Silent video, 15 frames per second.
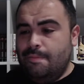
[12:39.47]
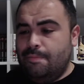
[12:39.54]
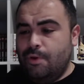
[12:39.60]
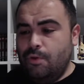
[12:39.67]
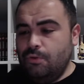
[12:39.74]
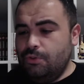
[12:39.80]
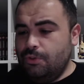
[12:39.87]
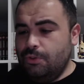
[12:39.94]

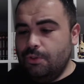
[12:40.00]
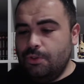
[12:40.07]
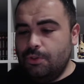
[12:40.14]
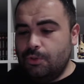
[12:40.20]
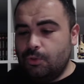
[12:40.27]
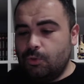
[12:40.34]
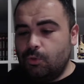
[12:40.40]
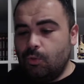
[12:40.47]

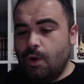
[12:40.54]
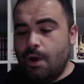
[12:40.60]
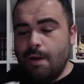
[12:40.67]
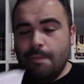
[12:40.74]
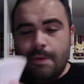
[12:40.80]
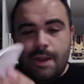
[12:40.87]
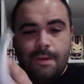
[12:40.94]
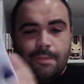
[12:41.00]
posters or
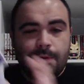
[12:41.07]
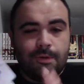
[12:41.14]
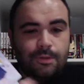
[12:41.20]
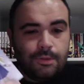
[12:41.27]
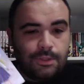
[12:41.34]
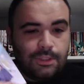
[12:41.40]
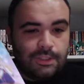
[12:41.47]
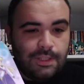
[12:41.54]
wallpaper
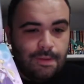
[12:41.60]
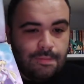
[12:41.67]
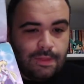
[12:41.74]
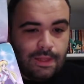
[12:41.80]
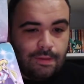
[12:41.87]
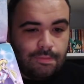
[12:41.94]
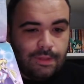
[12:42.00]
or something,